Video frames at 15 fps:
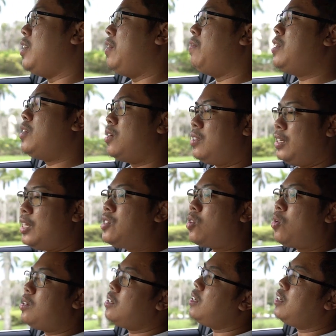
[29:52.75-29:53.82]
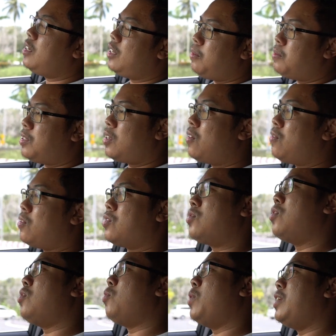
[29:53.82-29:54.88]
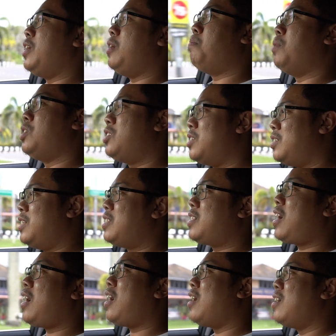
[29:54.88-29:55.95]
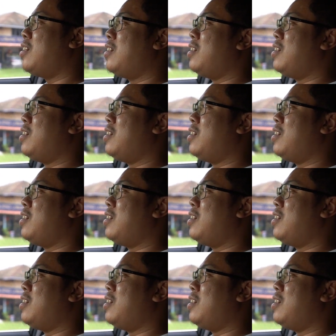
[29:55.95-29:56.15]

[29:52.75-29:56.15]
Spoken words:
Even though this owner himself also, when he purchased this car,